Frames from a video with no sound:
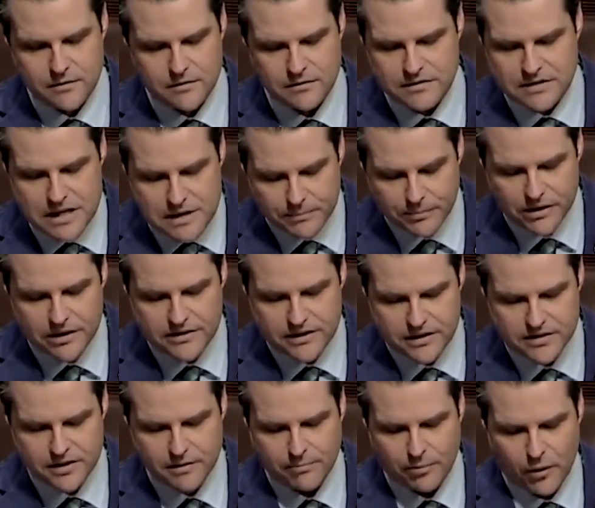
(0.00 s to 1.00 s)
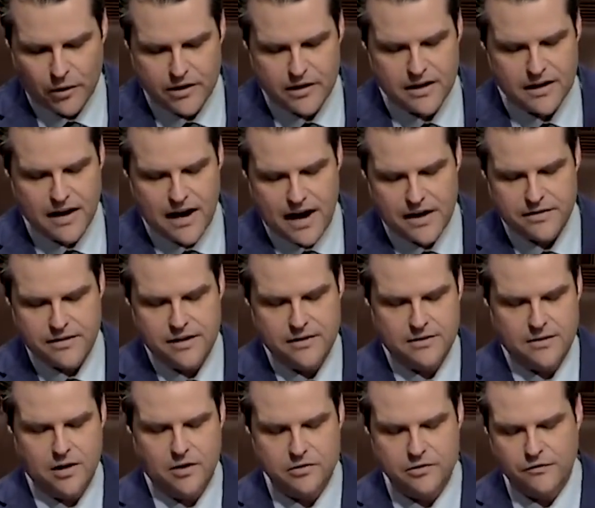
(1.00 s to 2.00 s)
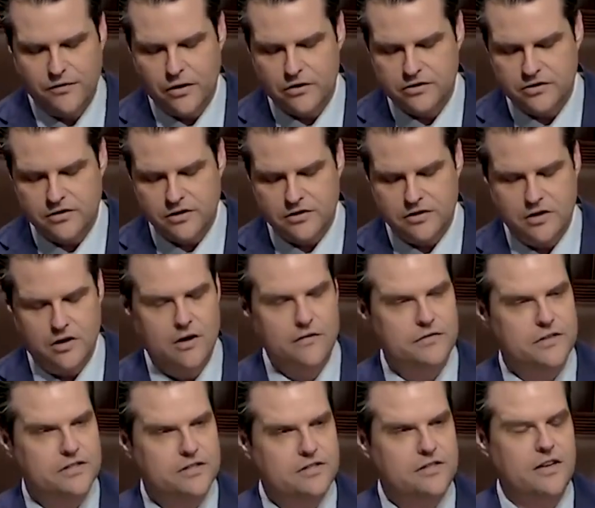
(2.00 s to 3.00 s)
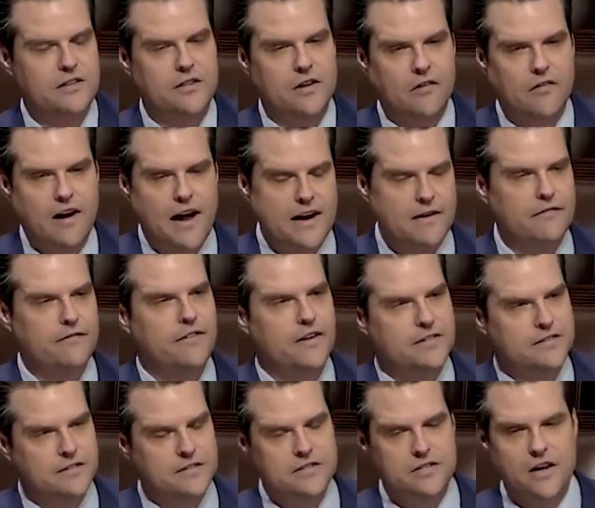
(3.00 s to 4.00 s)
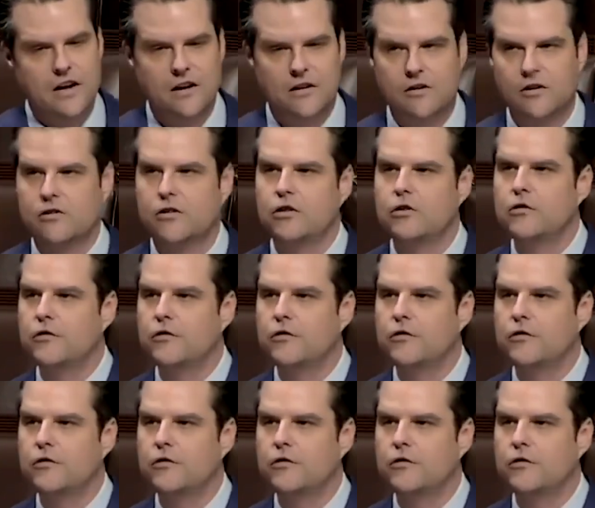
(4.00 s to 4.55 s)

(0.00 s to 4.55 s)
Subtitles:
deeply disappointing, and I think those folks deserve to sit in the rat-infested J. Edgar